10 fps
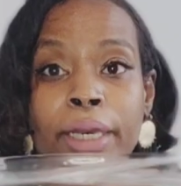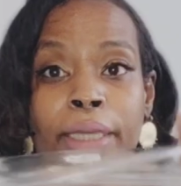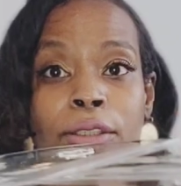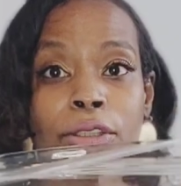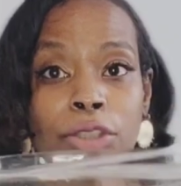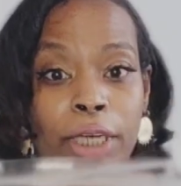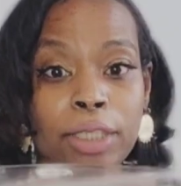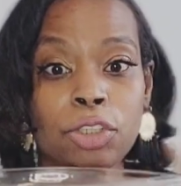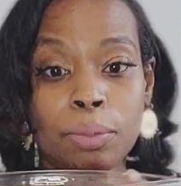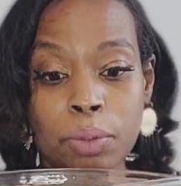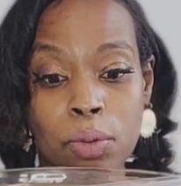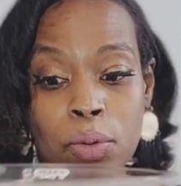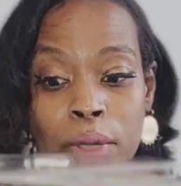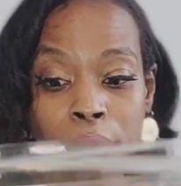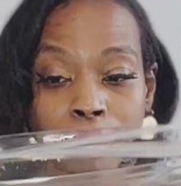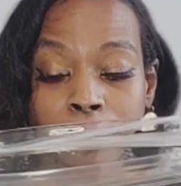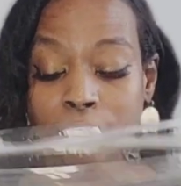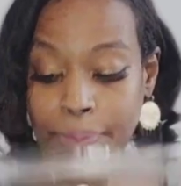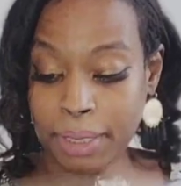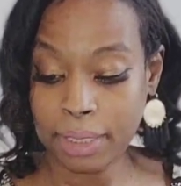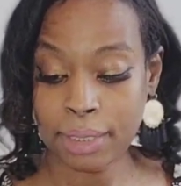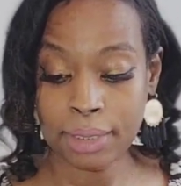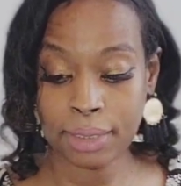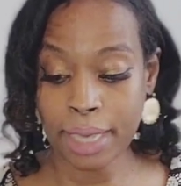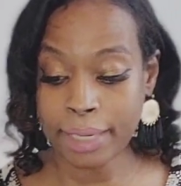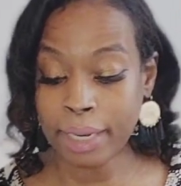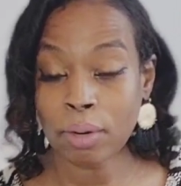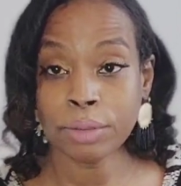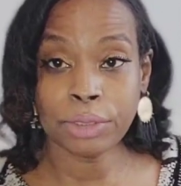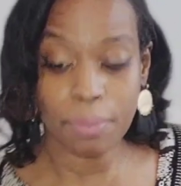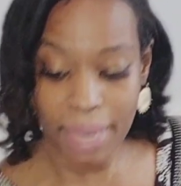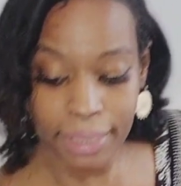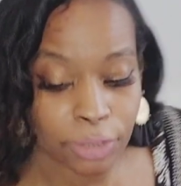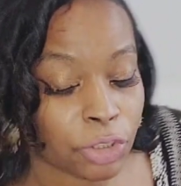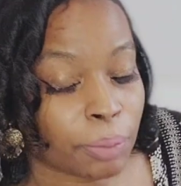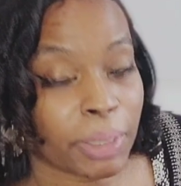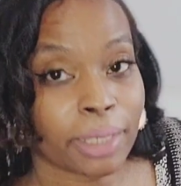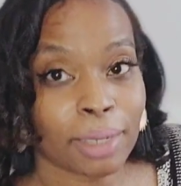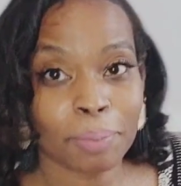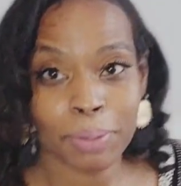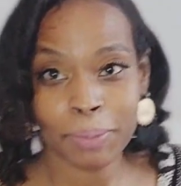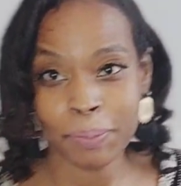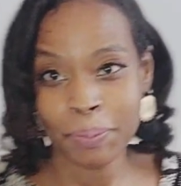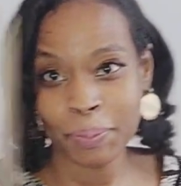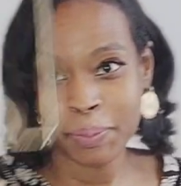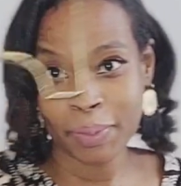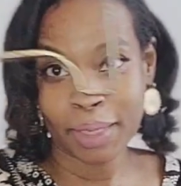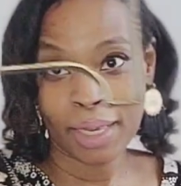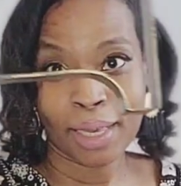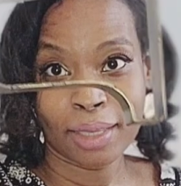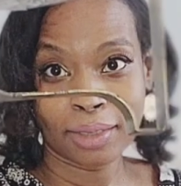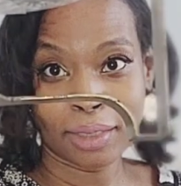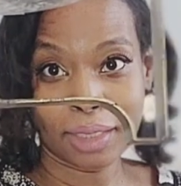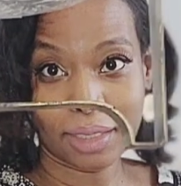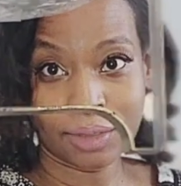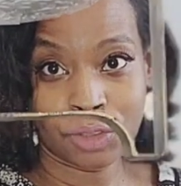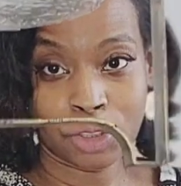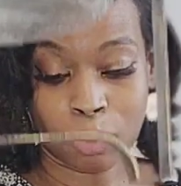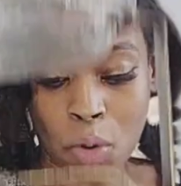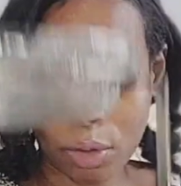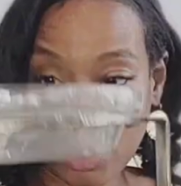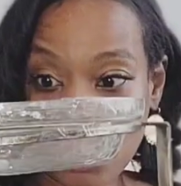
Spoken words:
interchangeable, this piece. And I also managed to pick up the smaller